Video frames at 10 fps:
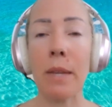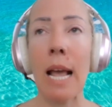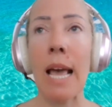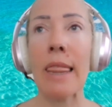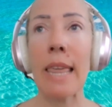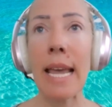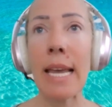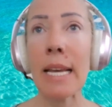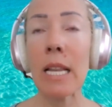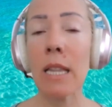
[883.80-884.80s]
they
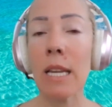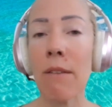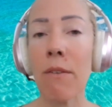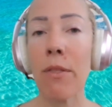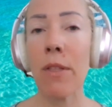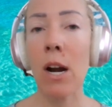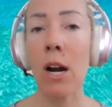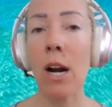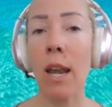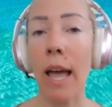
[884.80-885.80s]
live their
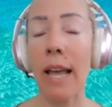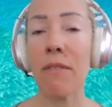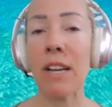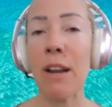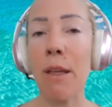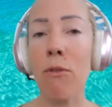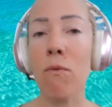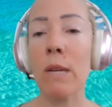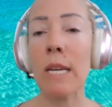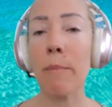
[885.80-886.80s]
life in a
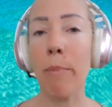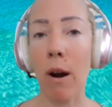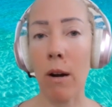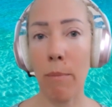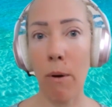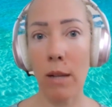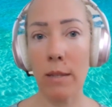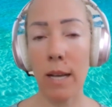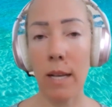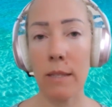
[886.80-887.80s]
three-part
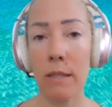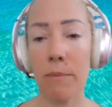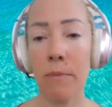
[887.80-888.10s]
process.